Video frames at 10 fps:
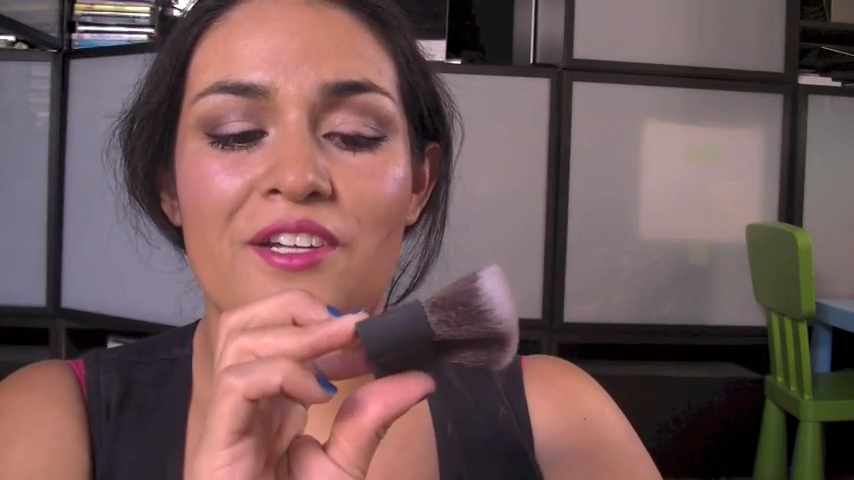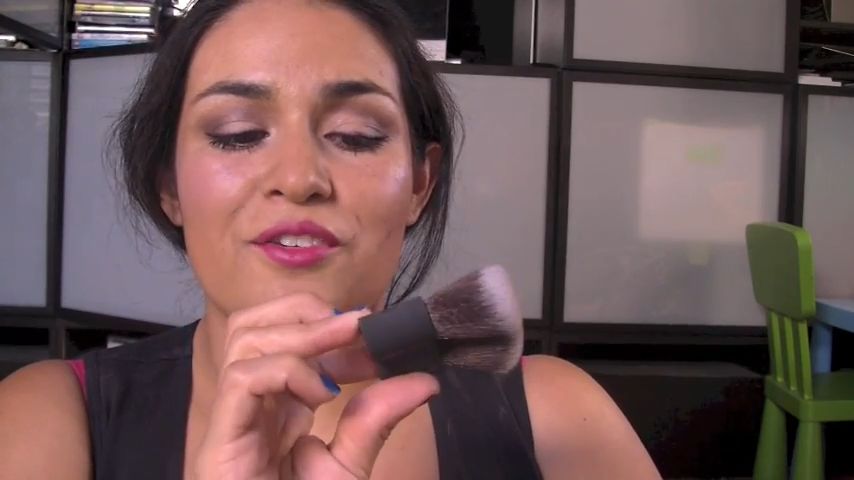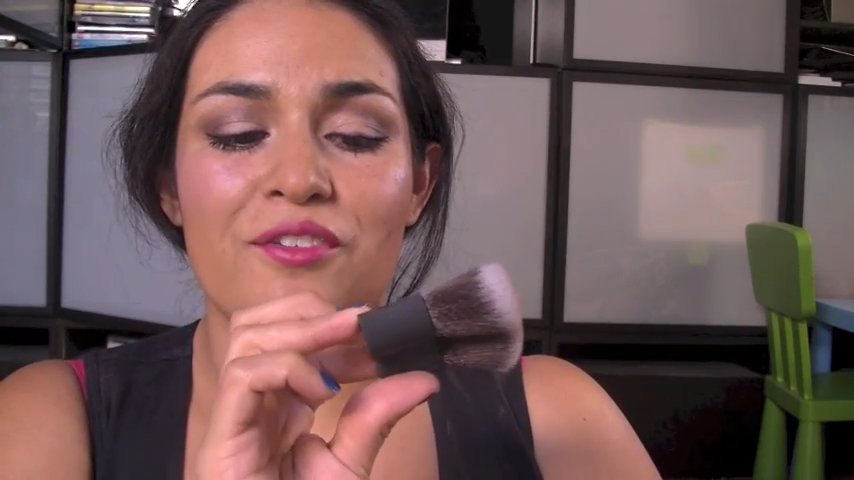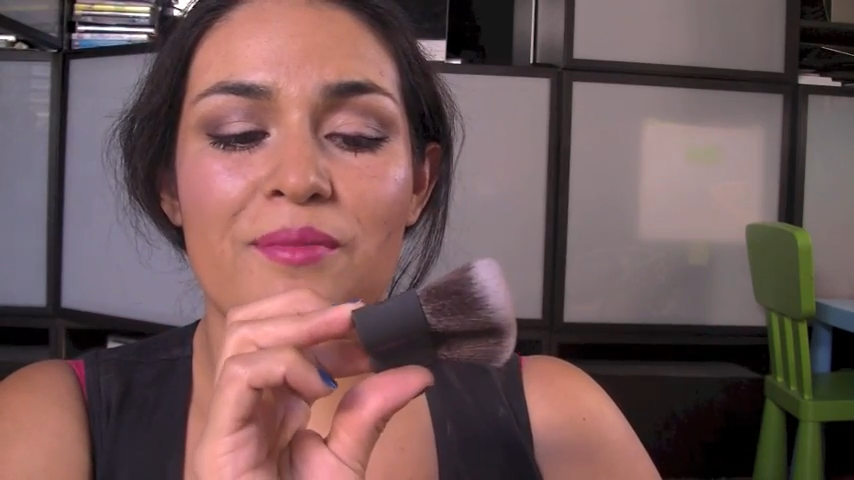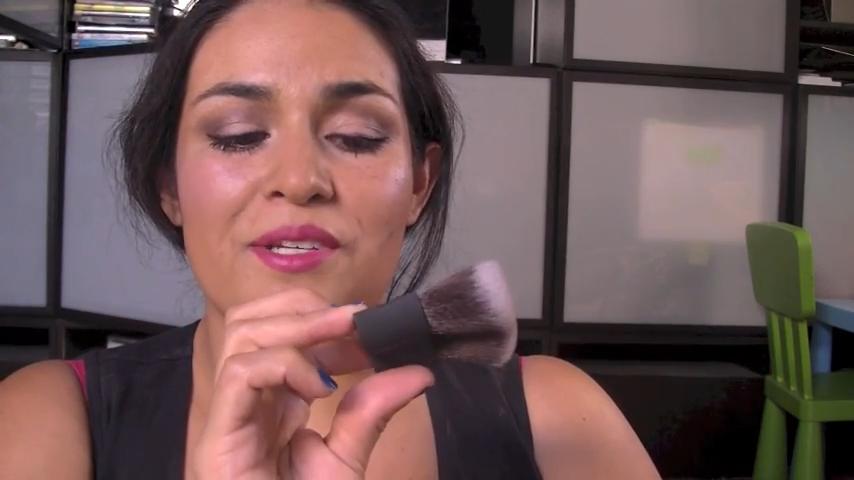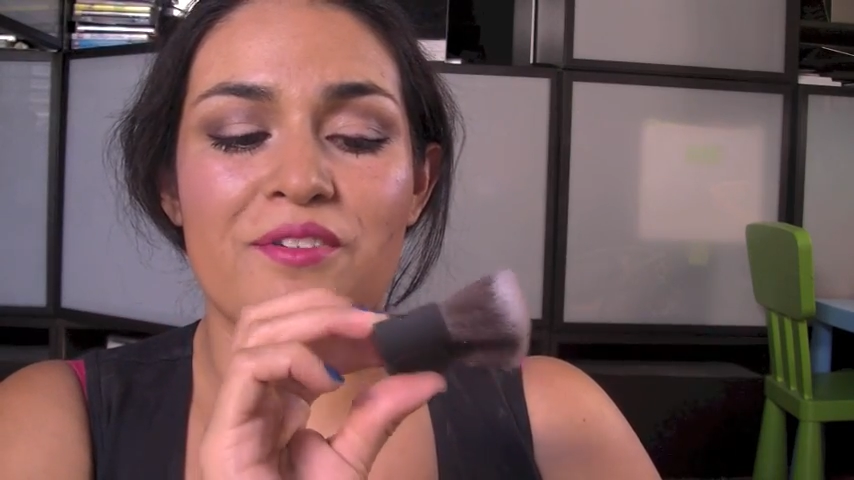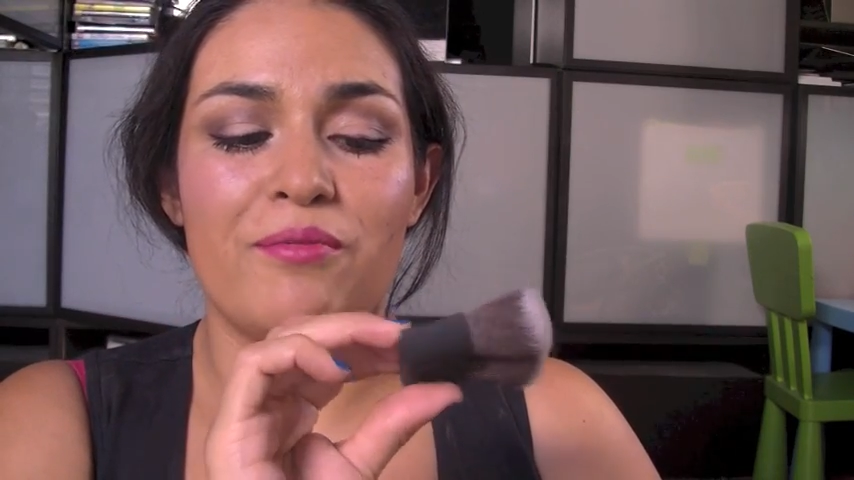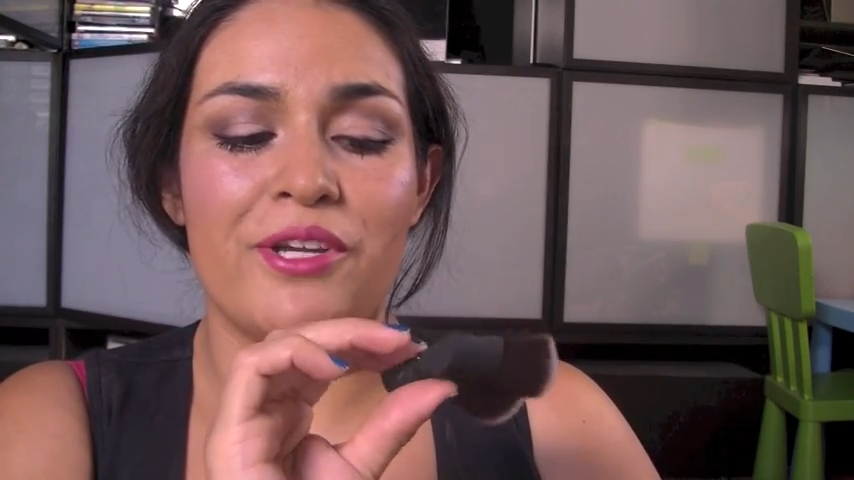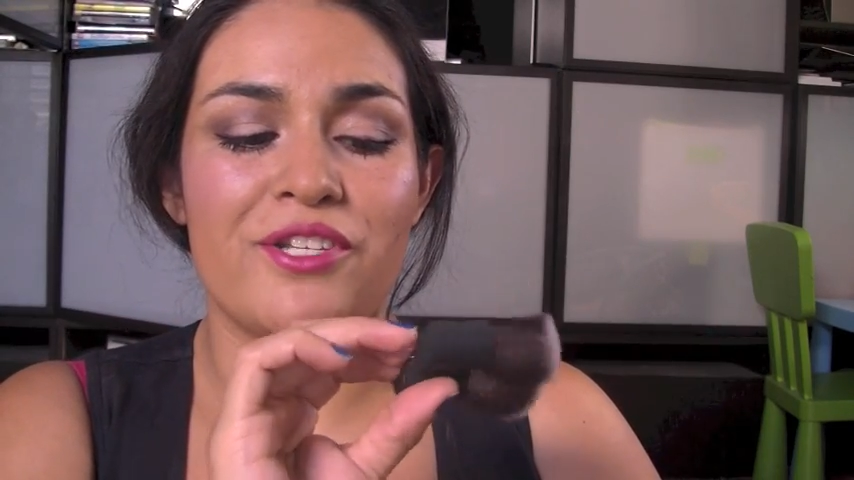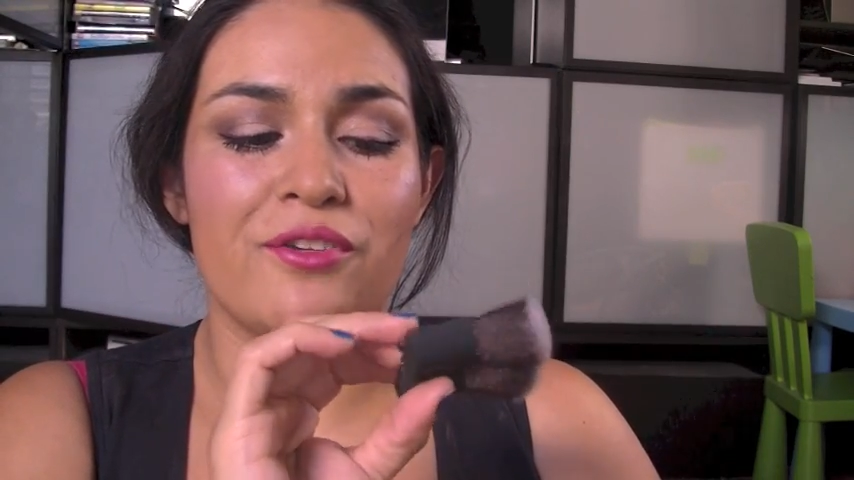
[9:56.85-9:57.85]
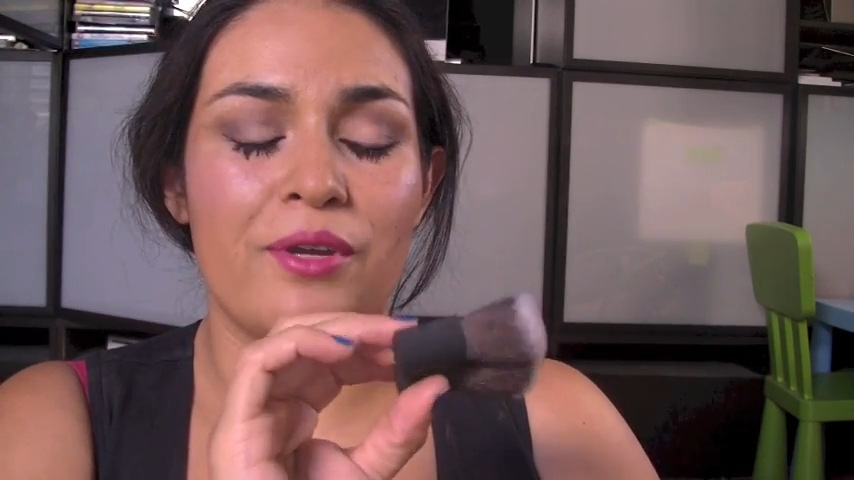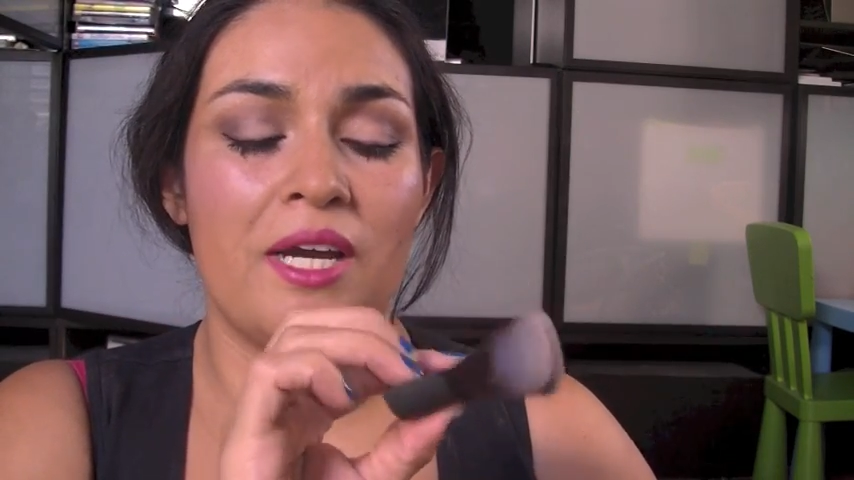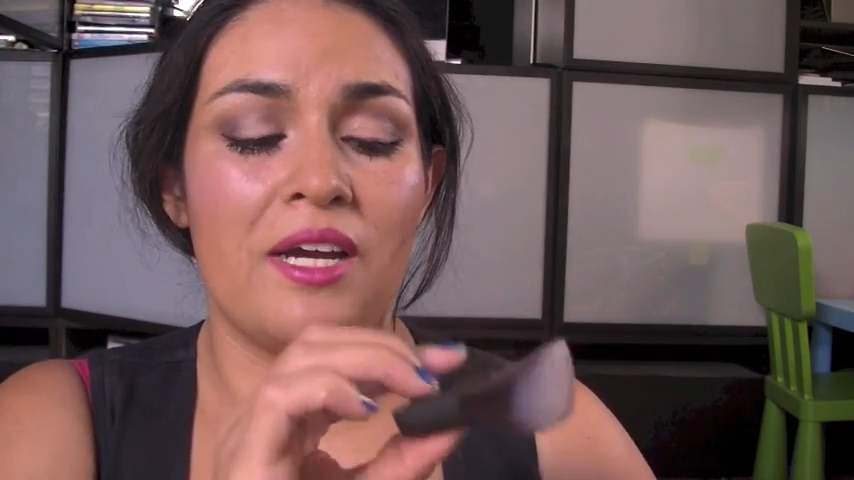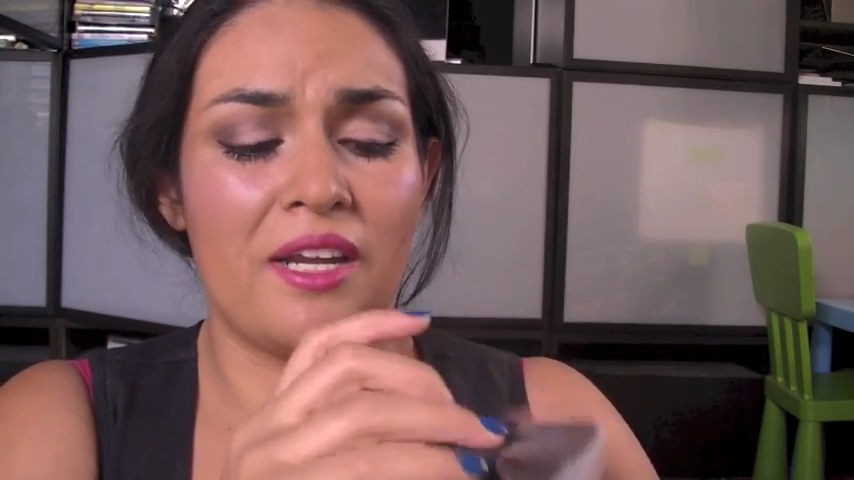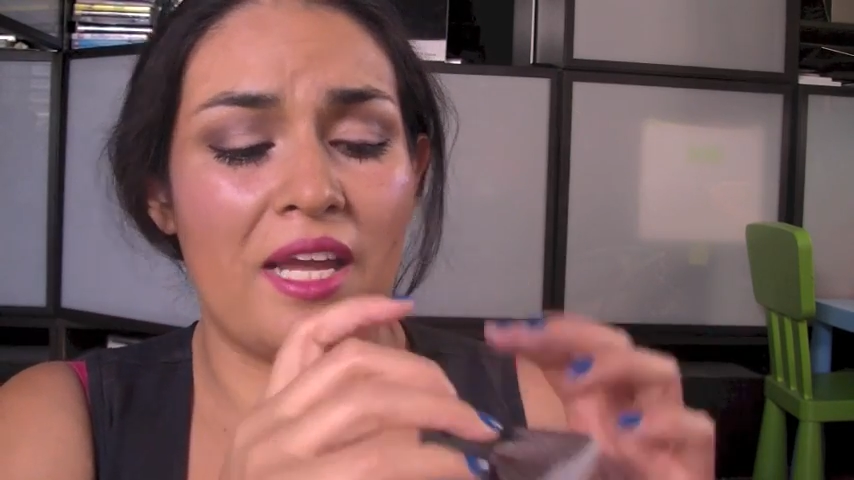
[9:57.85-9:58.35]
I sort of must have pressed too
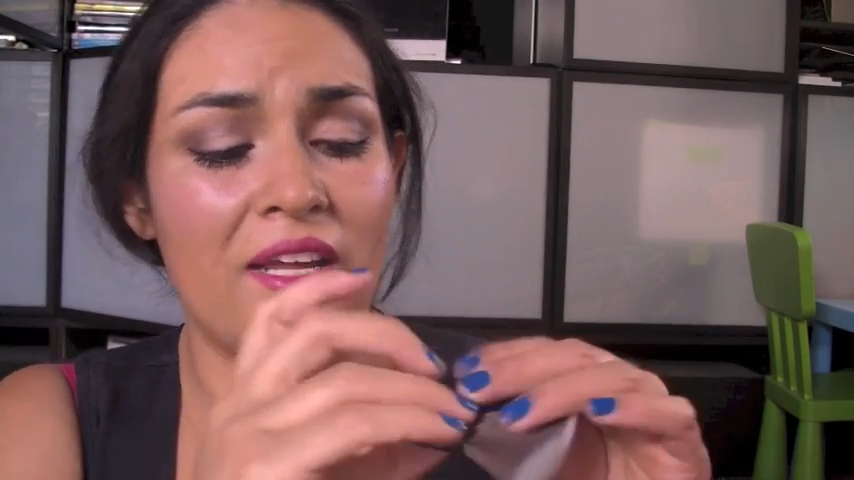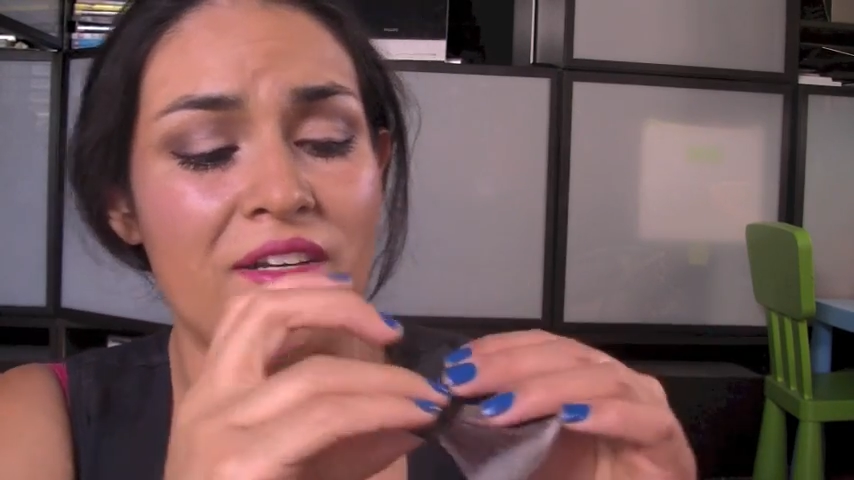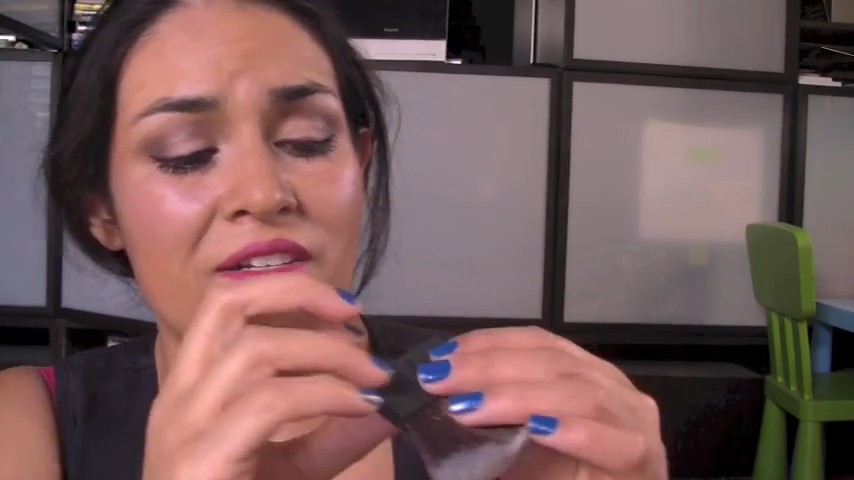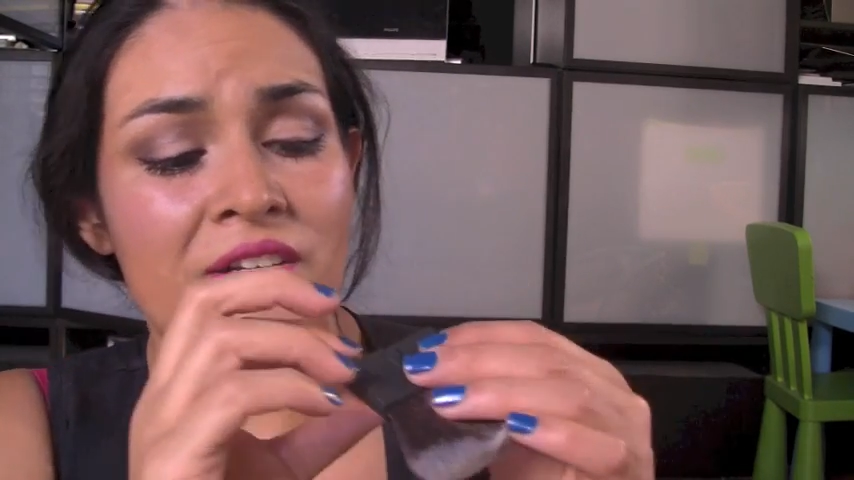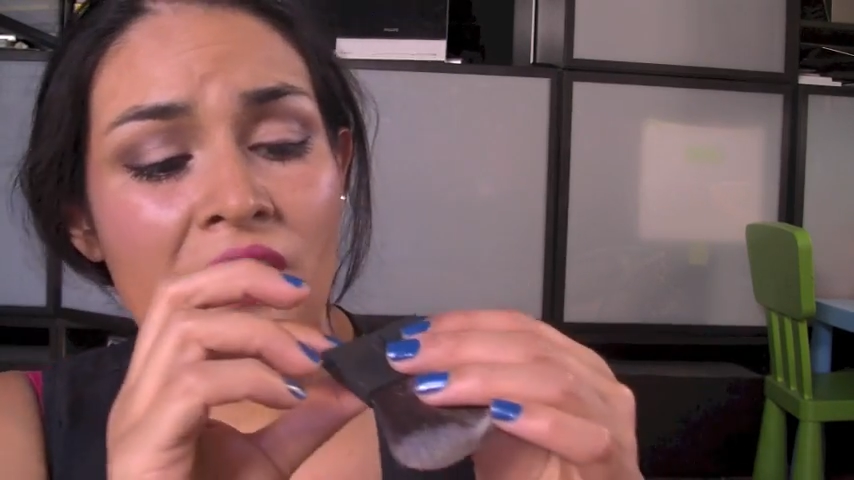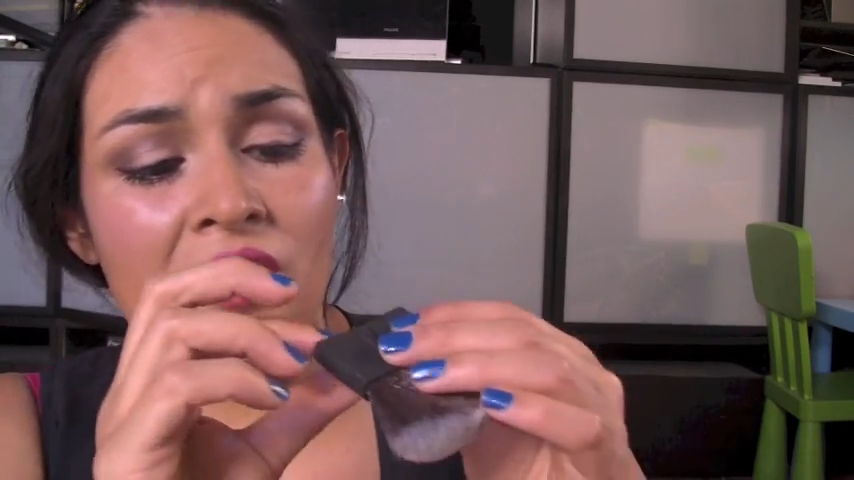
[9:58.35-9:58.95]
hard and